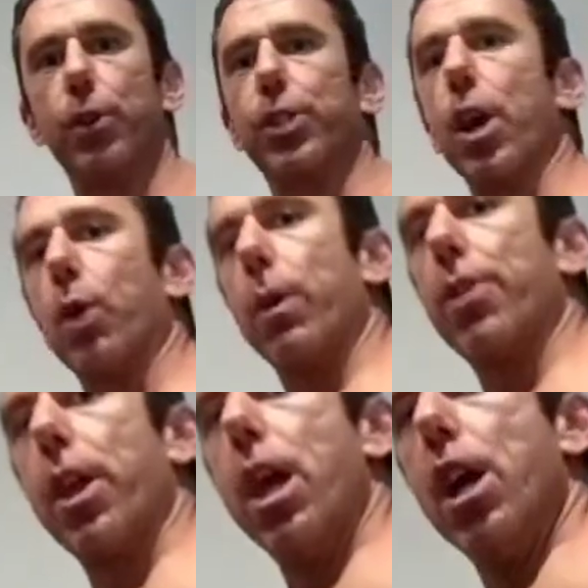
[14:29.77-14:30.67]
So start
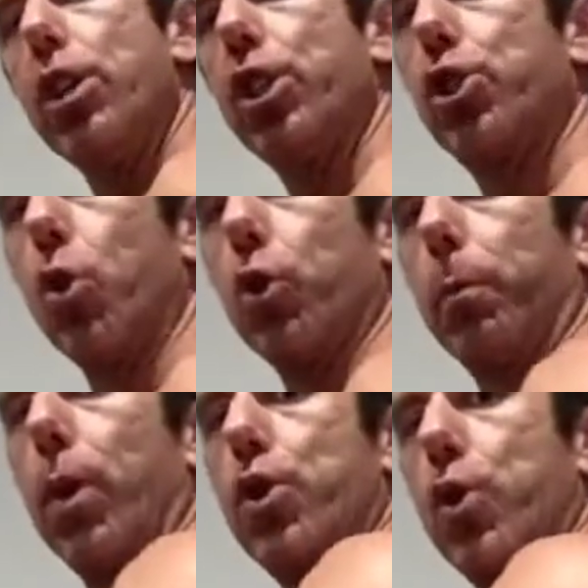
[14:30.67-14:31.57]
with your
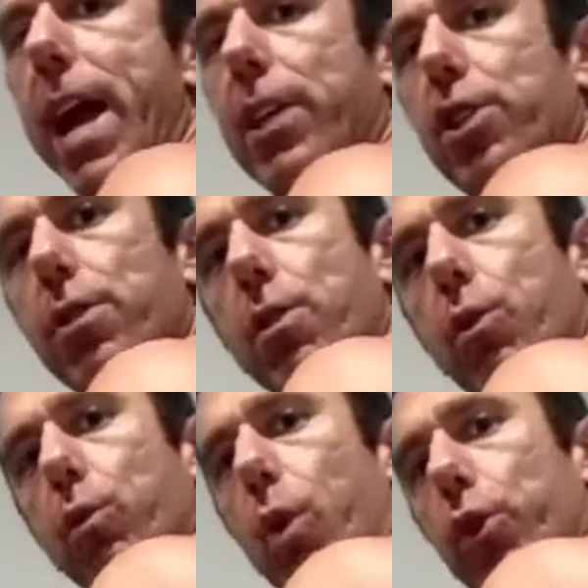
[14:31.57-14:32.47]
shoulder protraction,
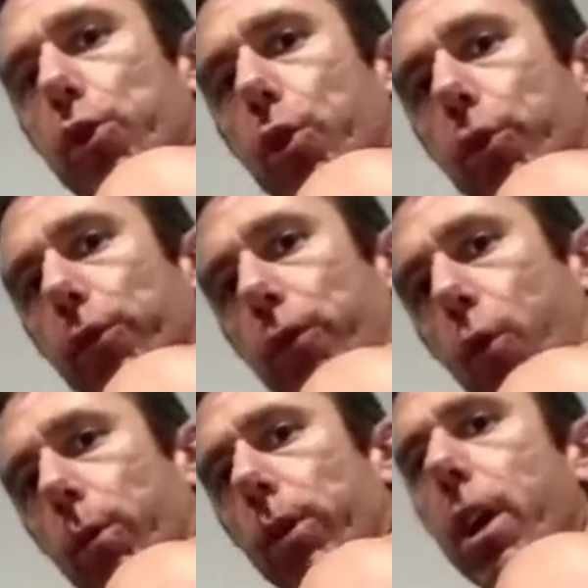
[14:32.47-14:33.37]
roll your shoulders
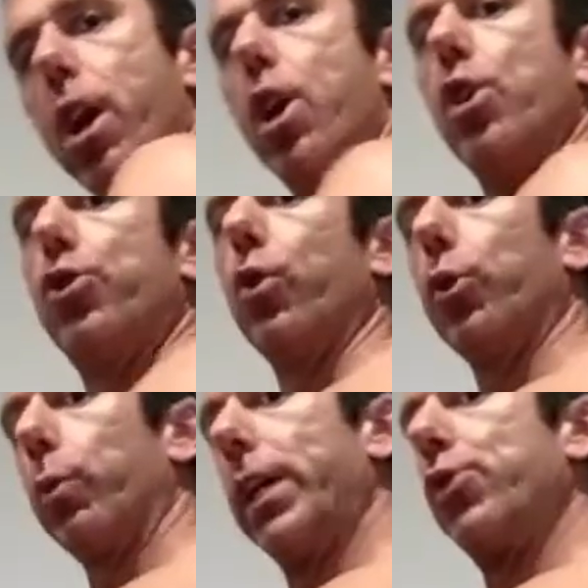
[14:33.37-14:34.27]
forward,
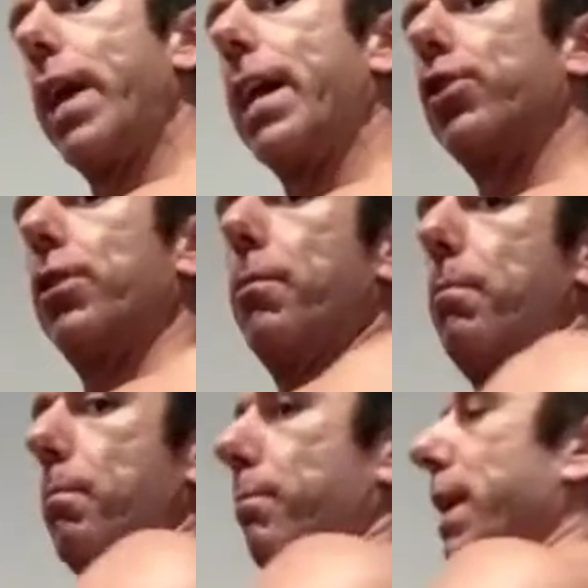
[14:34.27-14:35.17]
shoulder retraction,
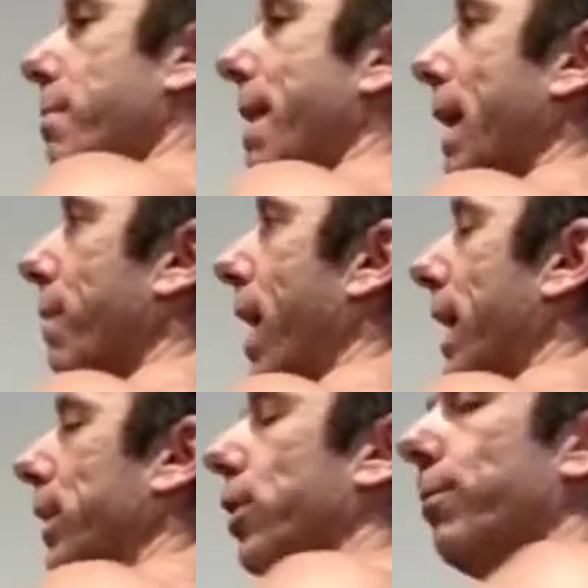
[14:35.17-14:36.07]
pin them back
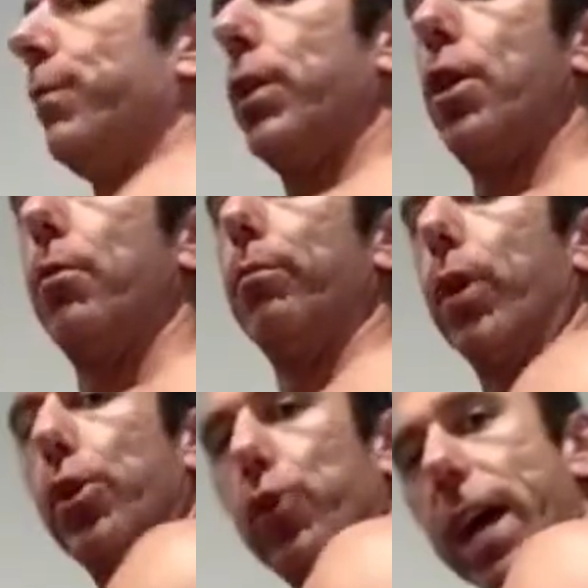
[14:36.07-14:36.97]
behind you.
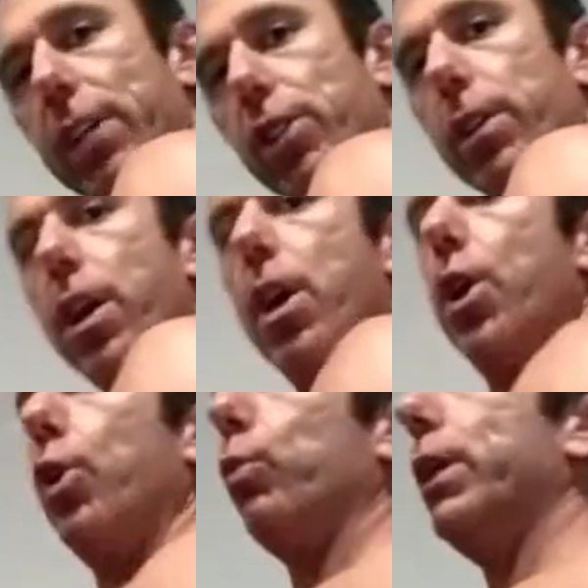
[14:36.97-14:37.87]
Protraction,
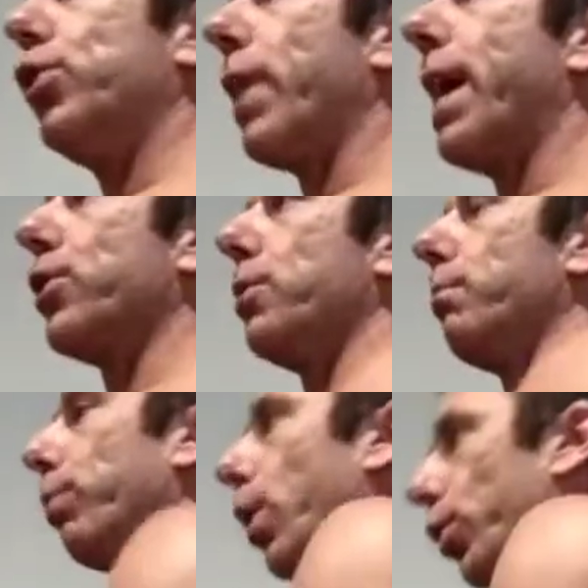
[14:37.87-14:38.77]
retraction,
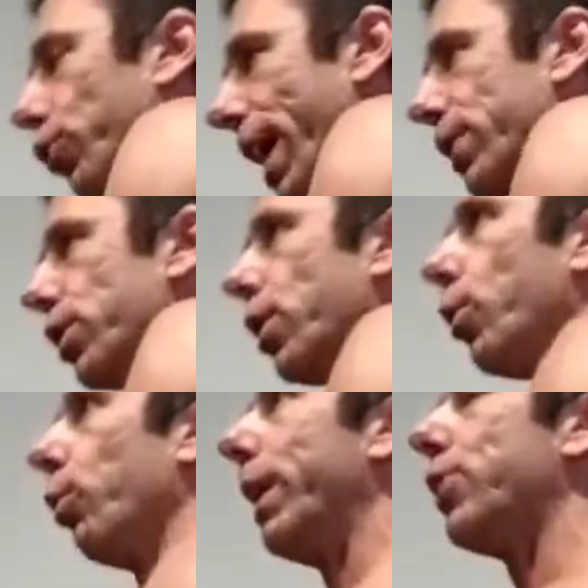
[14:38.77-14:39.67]
protraction,
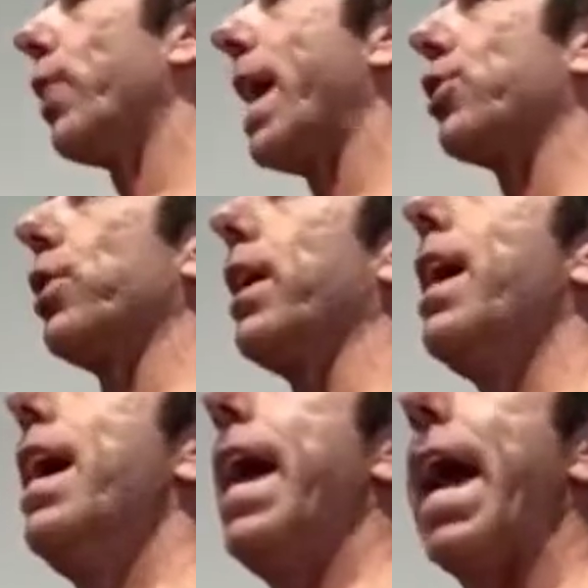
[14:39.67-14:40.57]
retraction.
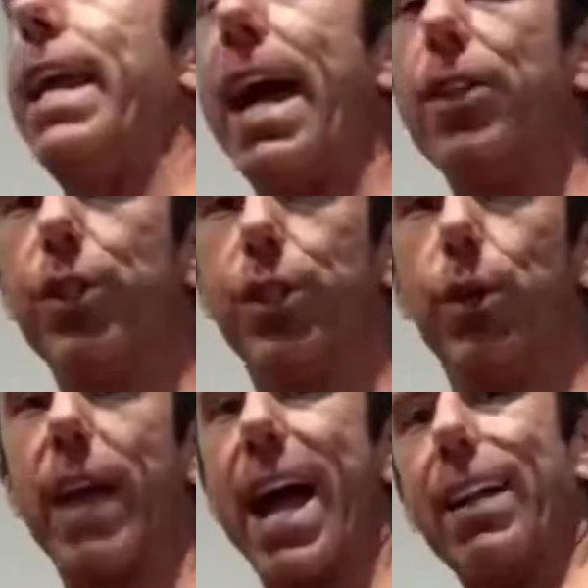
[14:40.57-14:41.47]
And as you
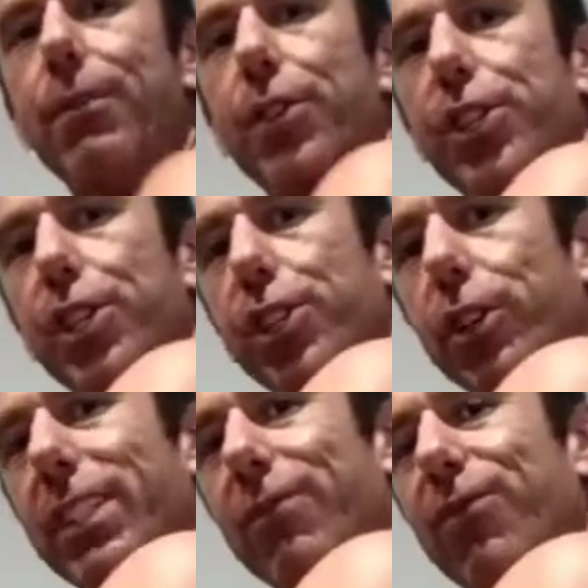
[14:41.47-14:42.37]
do that, just
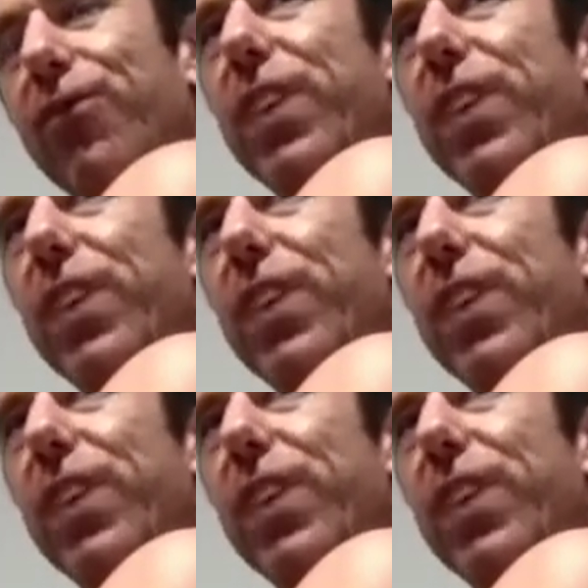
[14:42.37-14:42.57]
start to